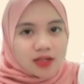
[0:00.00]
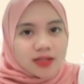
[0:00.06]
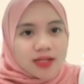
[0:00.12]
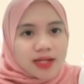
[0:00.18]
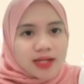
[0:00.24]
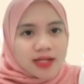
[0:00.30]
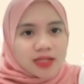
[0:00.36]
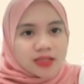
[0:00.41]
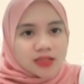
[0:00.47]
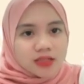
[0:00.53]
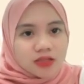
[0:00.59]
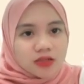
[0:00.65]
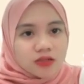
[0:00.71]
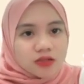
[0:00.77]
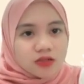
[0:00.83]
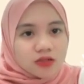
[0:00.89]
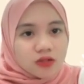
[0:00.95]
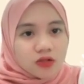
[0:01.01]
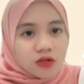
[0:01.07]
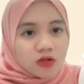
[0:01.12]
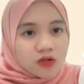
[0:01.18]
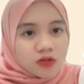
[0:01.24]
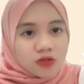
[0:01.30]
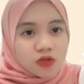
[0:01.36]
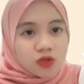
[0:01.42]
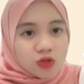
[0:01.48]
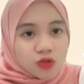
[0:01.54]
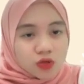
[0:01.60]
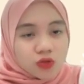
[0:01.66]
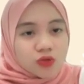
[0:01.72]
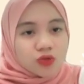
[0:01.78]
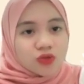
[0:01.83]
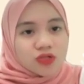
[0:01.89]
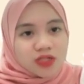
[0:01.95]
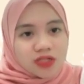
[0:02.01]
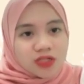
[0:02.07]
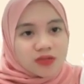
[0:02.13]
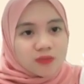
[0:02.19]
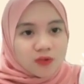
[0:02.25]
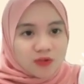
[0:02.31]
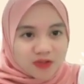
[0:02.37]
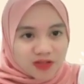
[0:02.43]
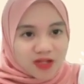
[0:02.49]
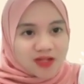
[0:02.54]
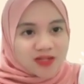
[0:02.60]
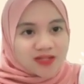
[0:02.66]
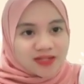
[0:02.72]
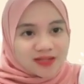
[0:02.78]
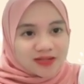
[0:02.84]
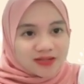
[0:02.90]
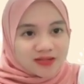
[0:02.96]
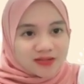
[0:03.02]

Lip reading: that goes through the process.